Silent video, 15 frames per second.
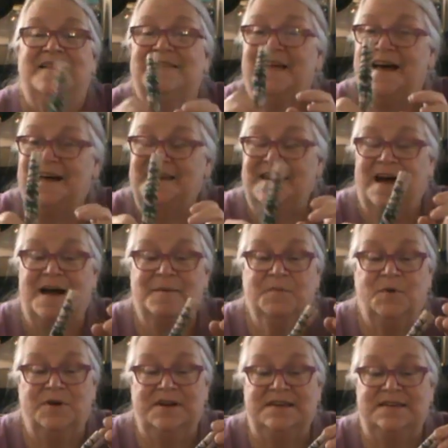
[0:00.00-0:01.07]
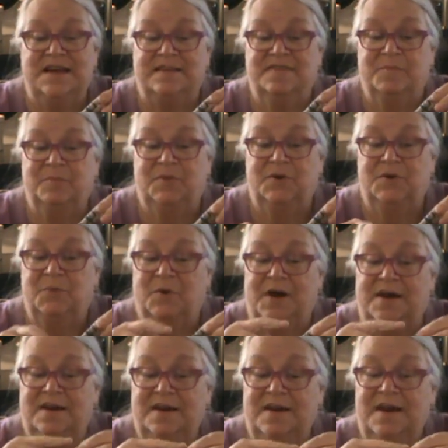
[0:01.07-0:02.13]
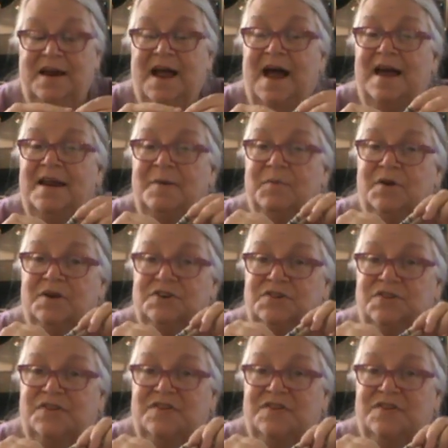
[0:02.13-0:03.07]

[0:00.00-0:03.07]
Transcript: Then I'm going to take the blue one and I'm going to do the